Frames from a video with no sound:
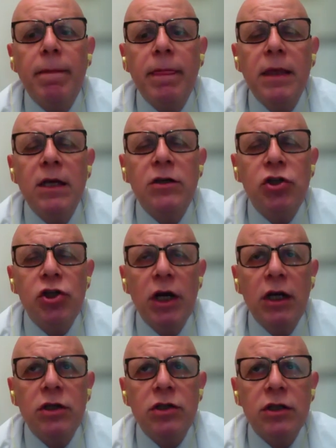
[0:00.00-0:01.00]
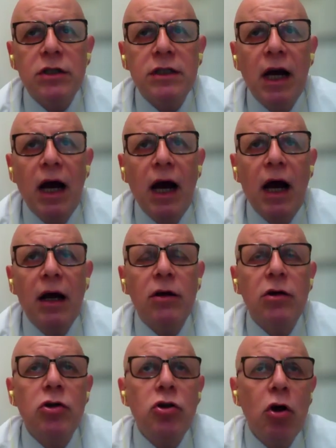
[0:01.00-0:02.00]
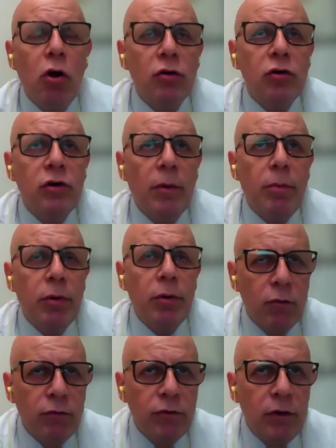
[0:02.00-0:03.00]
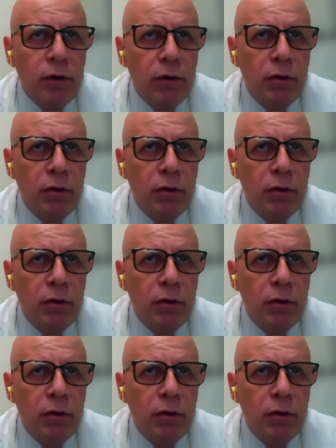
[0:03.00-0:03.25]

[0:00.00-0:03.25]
these changes are not approved,